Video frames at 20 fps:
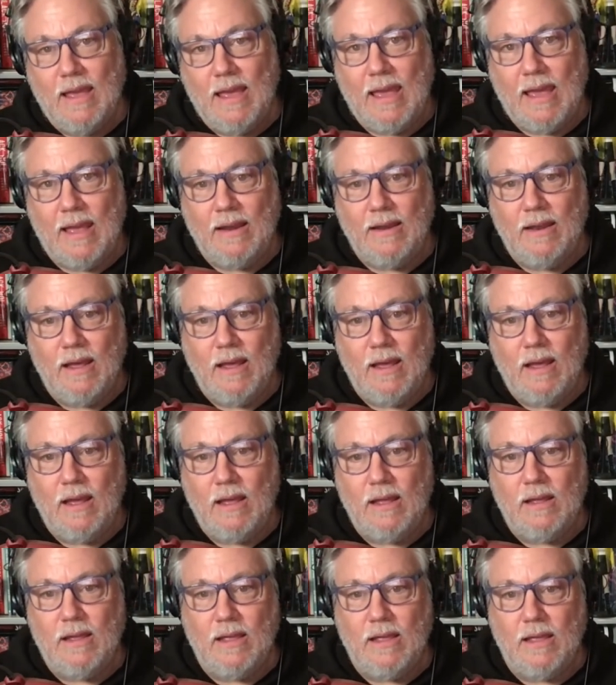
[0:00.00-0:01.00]
and
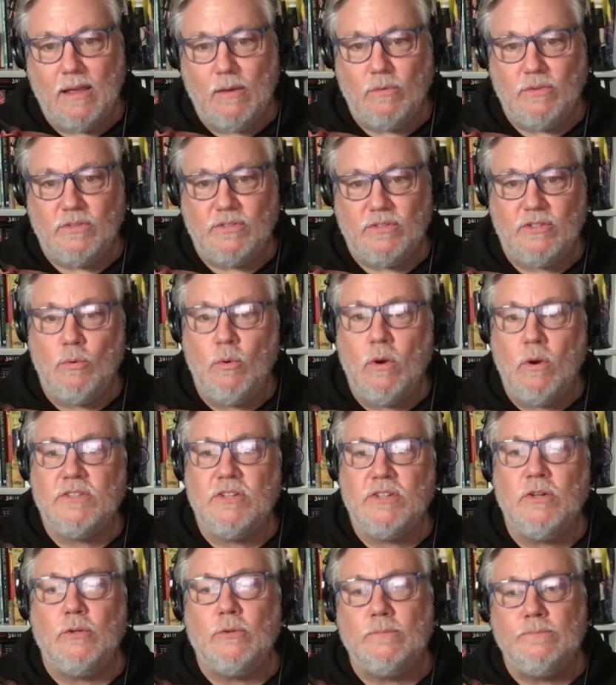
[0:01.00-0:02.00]
uh, it was two on
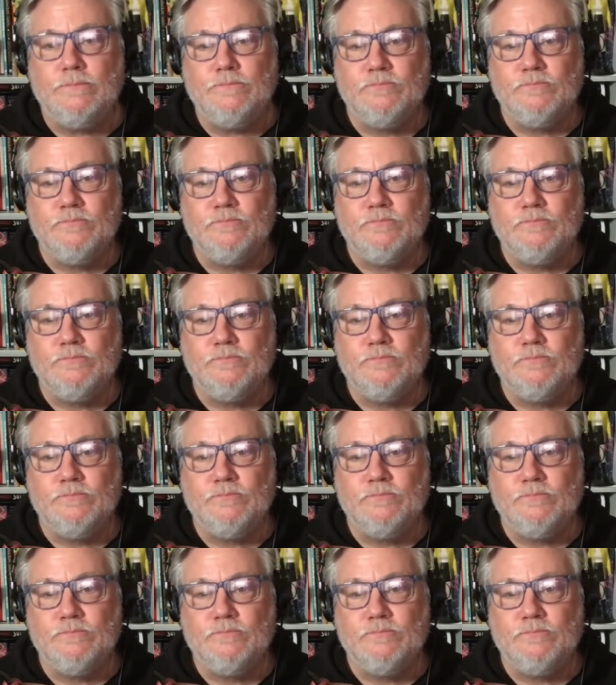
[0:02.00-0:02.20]
two,